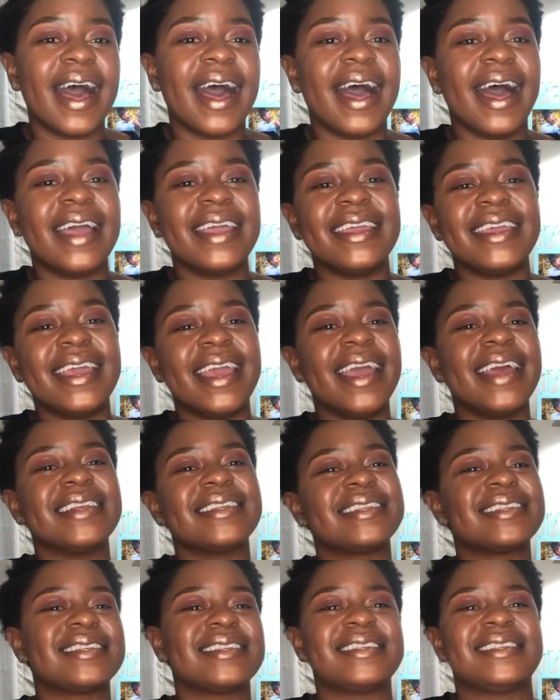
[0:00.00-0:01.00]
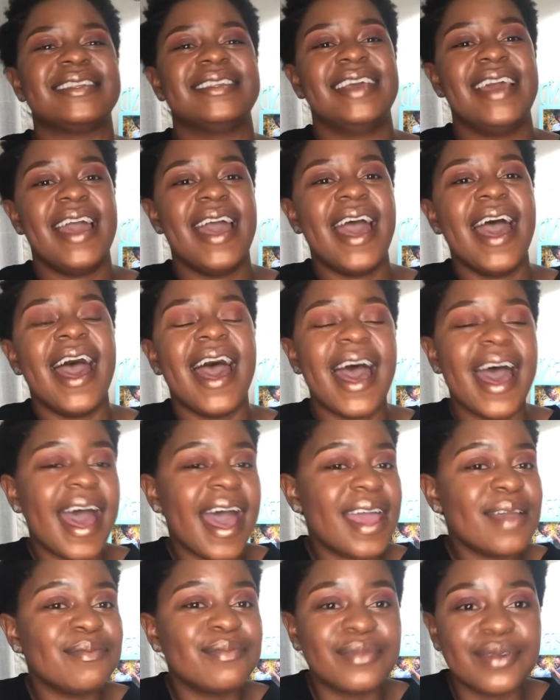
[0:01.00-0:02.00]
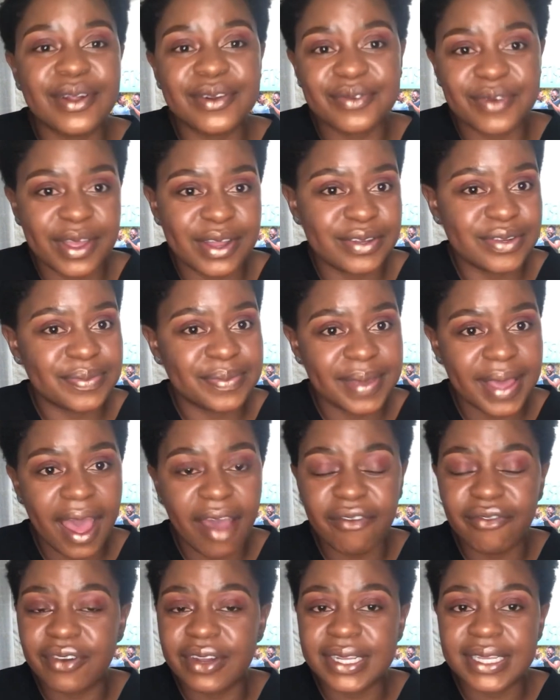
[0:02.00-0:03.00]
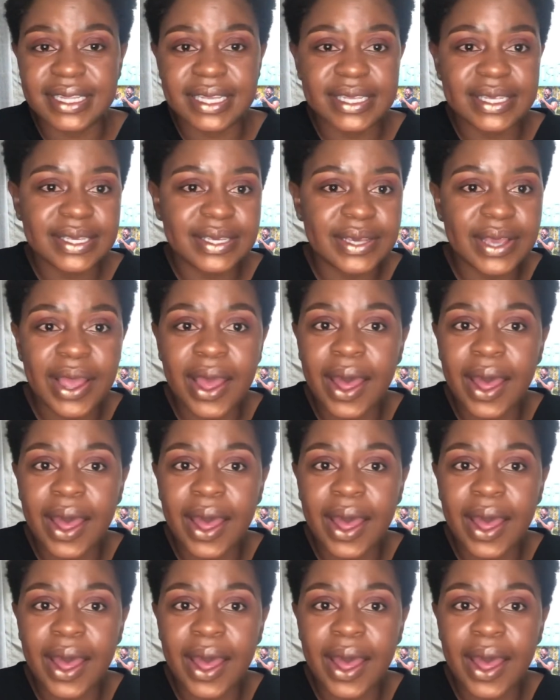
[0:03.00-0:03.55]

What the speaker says: yes, I'm not going to be average this year.